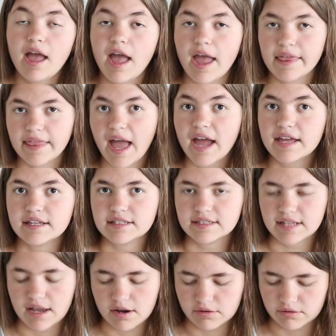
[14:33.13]
And that
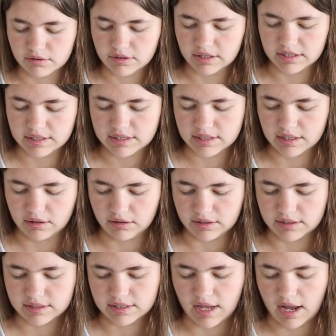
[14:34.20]
is still
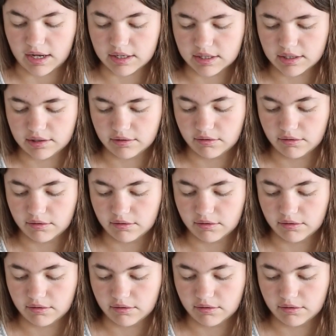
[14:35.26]
in stock